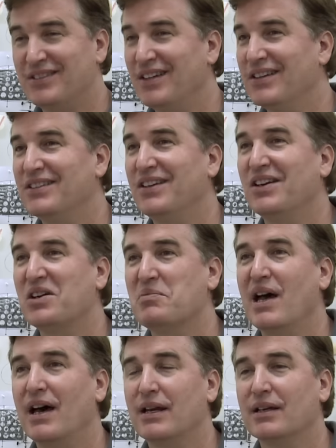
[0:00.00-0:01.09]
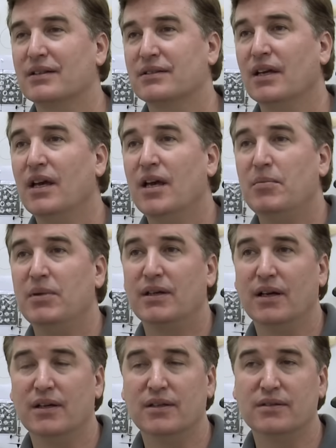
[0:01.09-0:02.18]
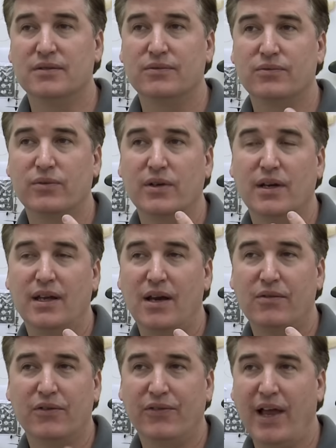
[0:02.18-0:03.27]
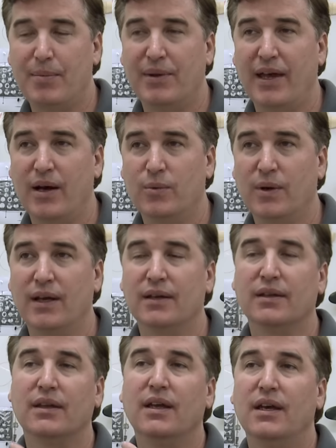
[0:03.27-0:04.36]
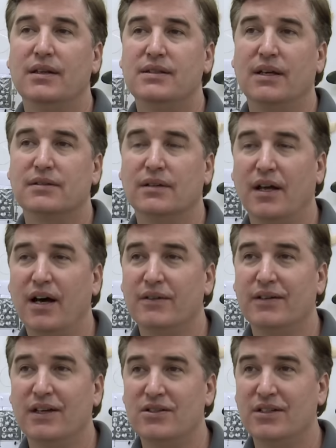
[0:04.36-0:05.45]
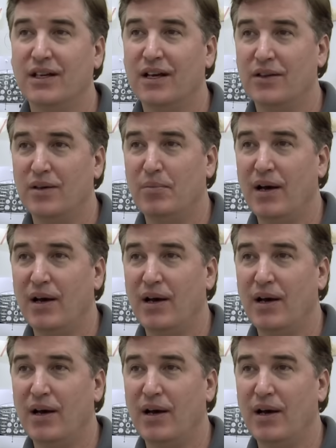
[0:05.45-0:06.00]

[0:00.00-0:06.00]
stunts and aerobatics, because for every flap of that wing, it takes a lot of energy out of their